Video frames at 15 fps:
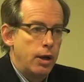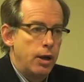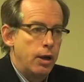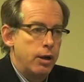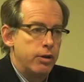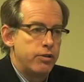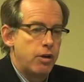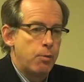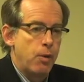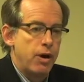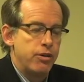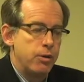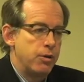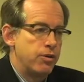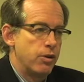In some
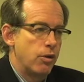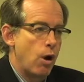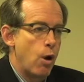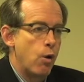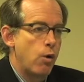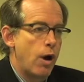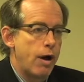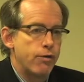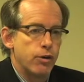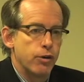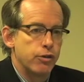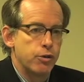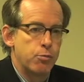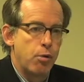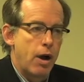ways, it was a low-level
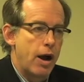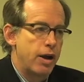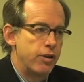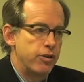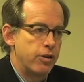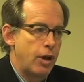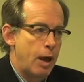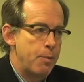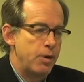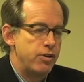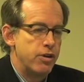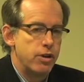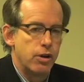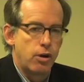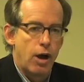surprise. I
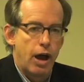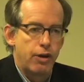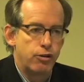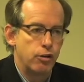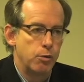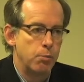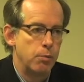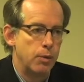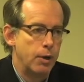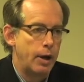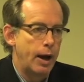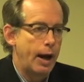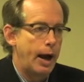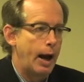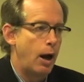mentioned in the classroom
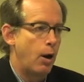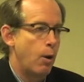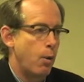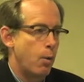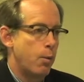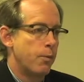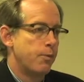how